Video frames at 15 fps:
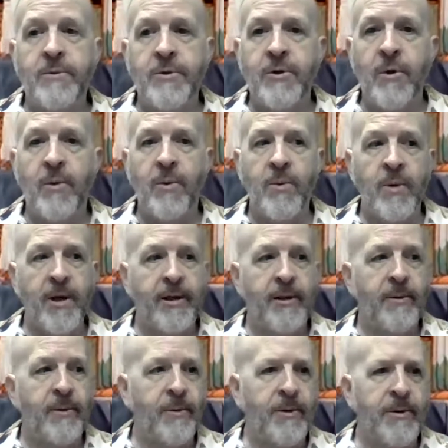
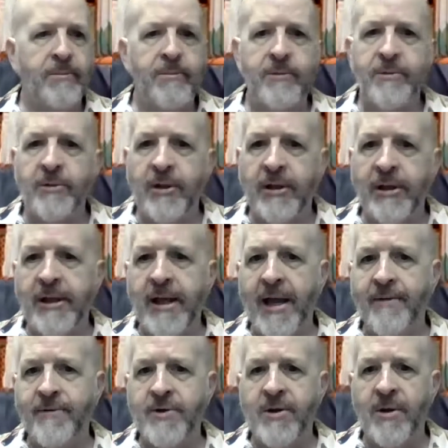We're going to
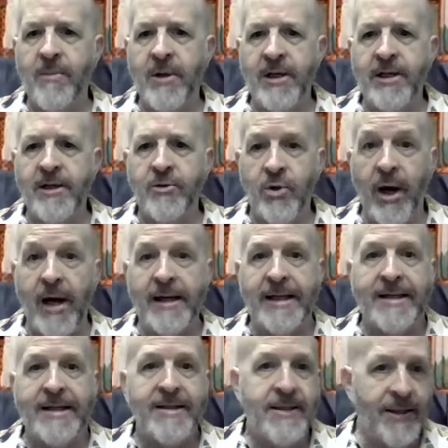have somebody try to
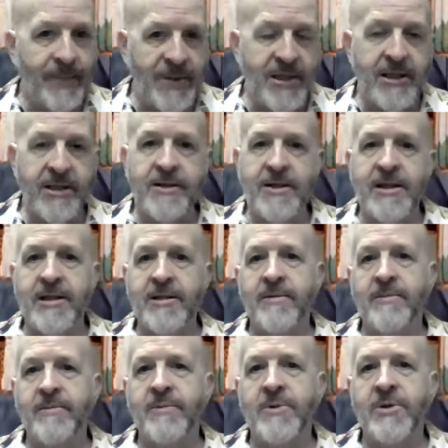get somebody to
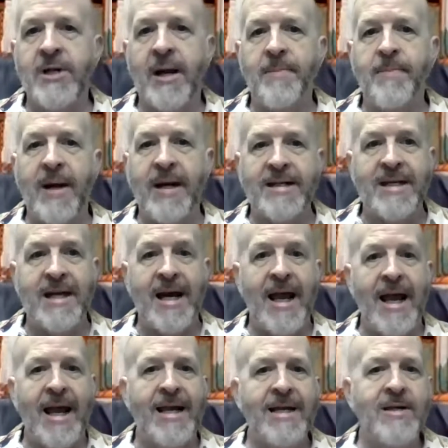stop by
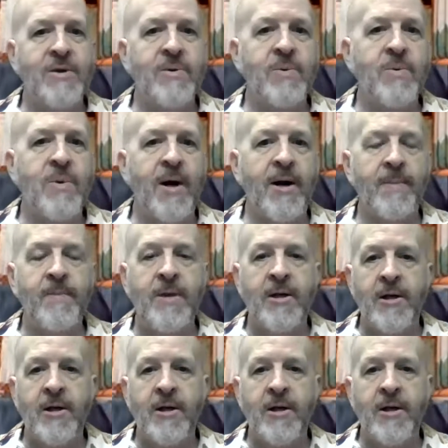today to